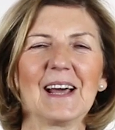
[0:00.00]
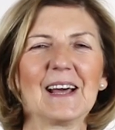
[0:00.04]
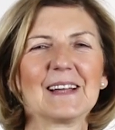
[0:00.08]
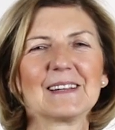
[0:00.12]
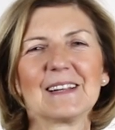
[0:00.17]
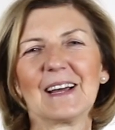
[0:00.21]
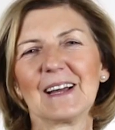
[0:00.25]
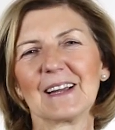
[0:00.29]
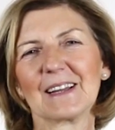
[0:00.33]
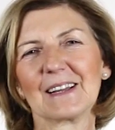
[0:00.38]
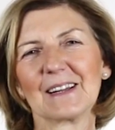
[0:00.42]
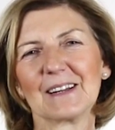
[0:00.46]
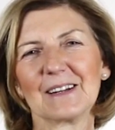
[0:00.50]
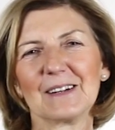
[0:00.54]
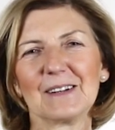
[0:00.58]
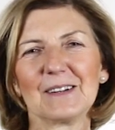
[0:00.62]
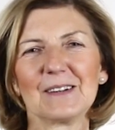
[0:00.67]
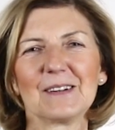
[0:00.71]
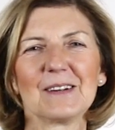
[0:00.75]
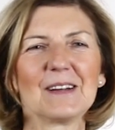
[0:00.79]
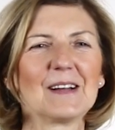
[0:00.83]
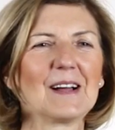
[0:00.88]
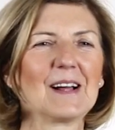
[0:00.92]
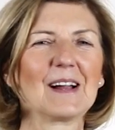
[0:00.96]
And
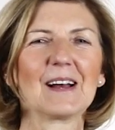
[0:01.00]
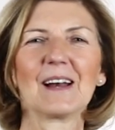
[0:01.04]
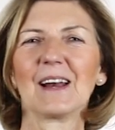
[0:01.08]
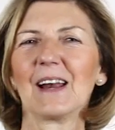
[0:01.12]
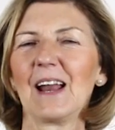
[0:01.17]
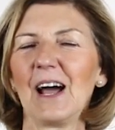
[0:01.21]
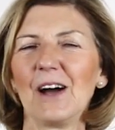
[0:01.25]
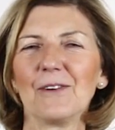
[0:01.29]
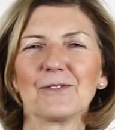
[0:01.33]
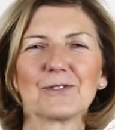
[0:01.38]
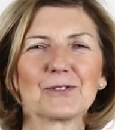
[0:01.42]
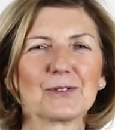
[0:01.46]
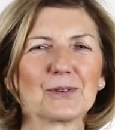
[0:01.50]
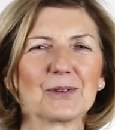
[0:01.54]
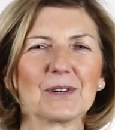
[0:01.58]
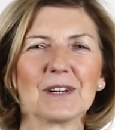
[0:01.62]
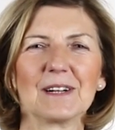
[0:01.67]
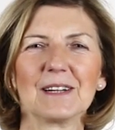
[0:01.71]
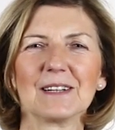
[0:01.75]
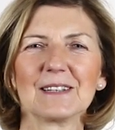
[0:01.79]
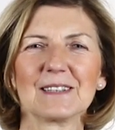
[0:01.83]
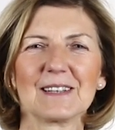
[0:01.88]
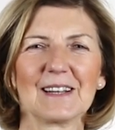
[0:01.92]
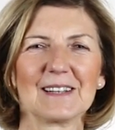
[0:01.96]
I uh, love to
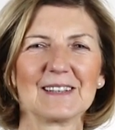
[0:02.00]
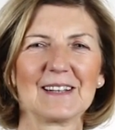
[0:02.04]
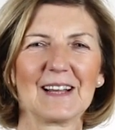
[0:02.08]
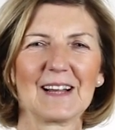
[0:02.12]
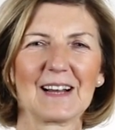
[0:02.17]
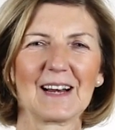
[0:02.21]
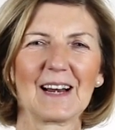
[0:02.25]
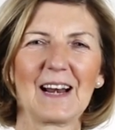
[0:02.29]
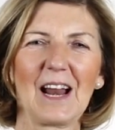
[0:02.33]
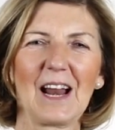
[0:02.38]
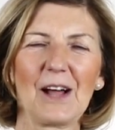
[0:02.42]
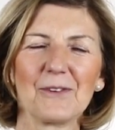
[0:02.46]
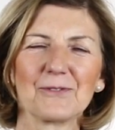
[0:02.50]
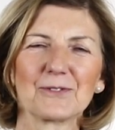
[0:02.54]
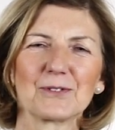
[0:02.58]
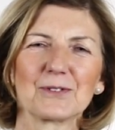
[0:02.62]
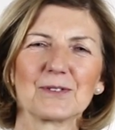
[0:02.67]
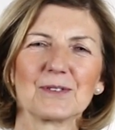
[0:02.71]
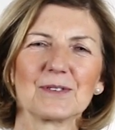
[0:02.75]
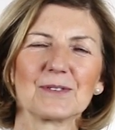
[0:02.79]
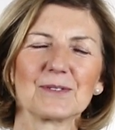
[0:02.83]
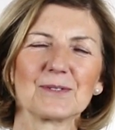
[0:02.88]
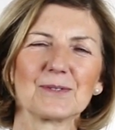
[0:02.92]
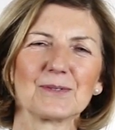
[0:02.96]
read and I love
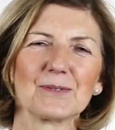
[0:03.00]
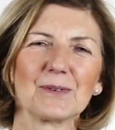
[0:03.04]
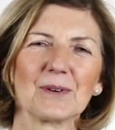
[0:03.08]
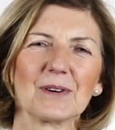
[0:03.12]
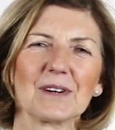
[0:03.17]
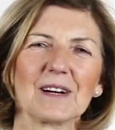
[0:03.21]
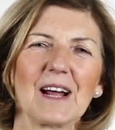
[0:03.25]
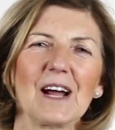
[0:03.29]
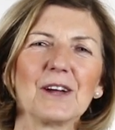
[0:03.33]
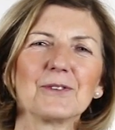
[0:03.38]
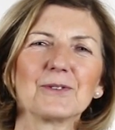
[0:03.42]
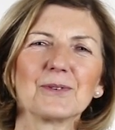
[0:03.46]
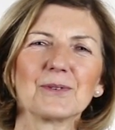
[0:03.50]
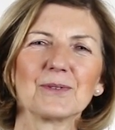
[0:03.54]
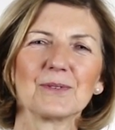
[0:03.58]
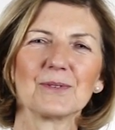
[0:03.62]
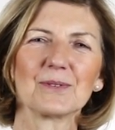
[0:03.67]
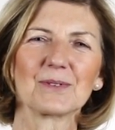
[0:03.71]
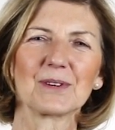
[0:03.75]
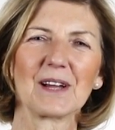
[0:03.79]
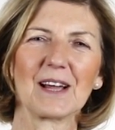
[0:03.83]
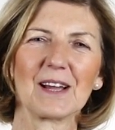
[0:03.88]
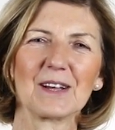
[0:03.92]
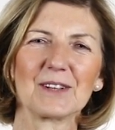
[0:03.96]
to
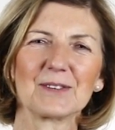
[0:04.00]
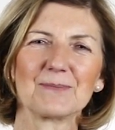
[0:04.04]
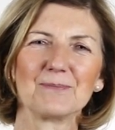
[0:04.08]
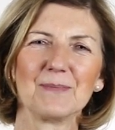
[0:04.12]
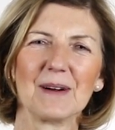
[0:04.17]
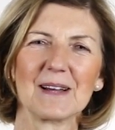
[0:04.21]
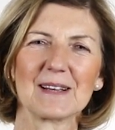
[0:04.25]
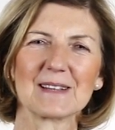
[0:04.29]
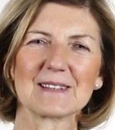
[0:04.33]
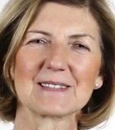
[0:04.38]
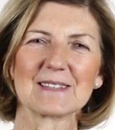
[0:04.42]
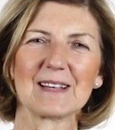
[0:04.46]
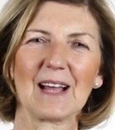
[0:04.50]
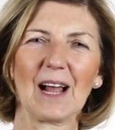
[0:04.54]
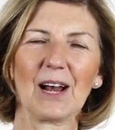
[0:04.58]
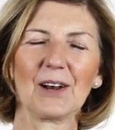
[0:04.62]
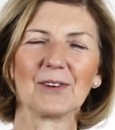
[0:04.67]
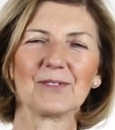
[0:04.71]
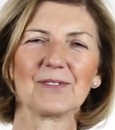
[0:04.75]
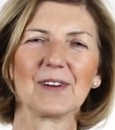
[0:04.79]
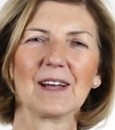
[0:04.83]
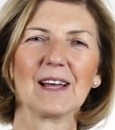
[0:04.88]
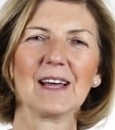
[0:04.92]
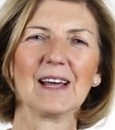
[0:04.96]
educate myself.